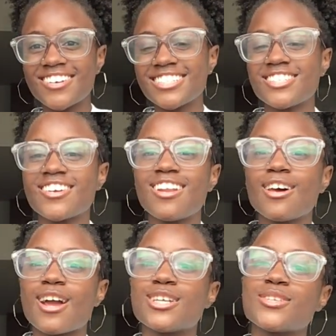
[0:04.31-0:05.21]
It's your girl
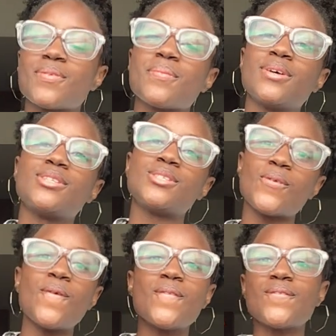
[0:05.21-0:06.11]
Agasha from the
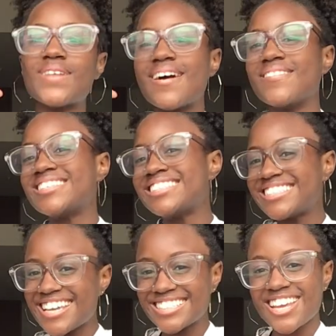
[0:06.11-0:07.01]

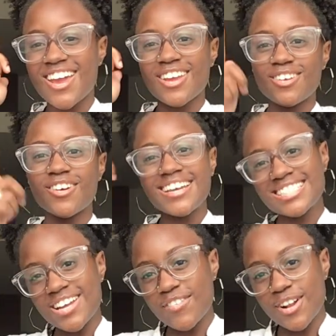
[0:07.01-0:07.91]
256, your
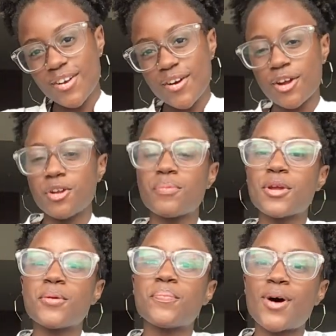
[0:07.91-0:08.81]
East African girl here to bring
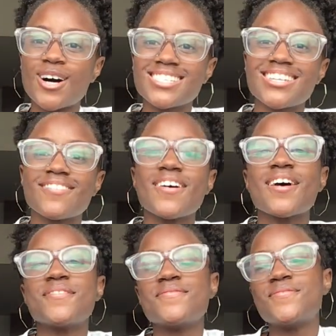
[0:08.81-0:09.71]
you positive
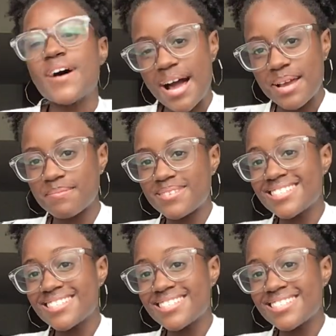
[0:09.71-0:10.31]
vibes.